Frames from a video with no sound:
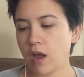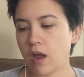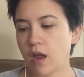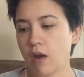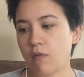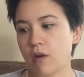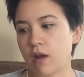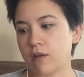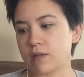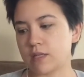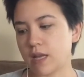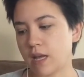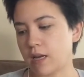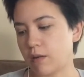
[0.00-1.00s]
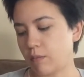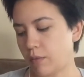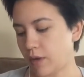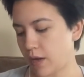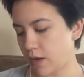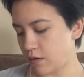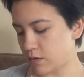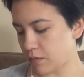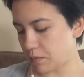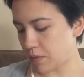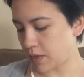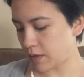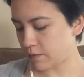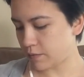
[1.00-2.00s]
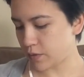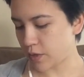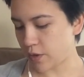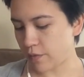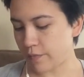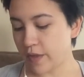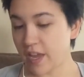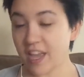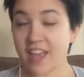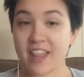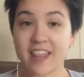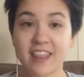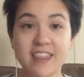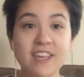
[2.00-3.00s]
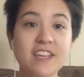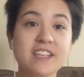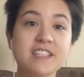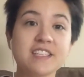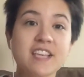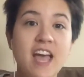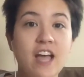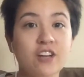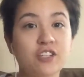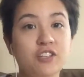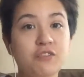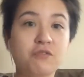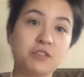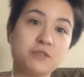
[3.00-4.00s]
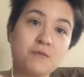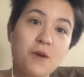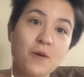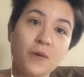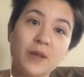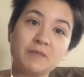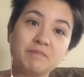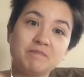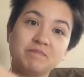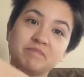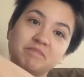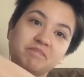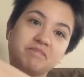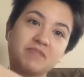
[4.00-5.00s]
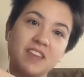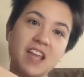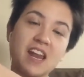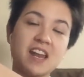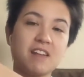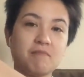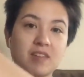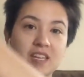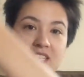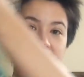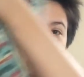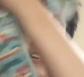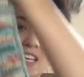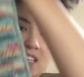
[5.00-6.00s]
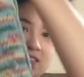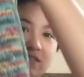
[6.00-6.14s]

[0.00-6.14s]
and run outside and play or something. So this actually fits Rowan. I didn't mean to make it to